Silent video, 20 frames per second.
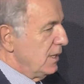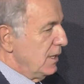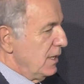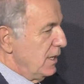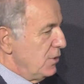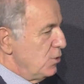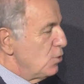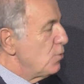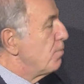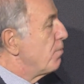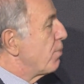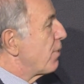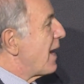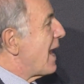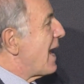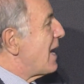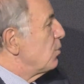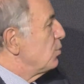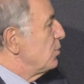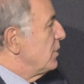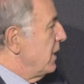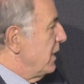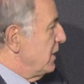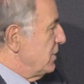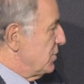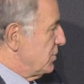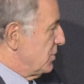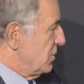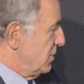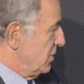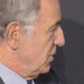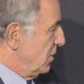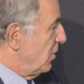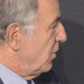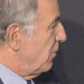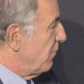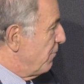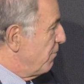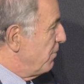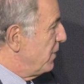a new proudness
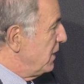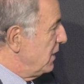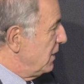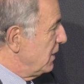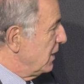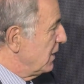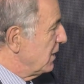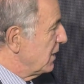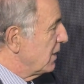of being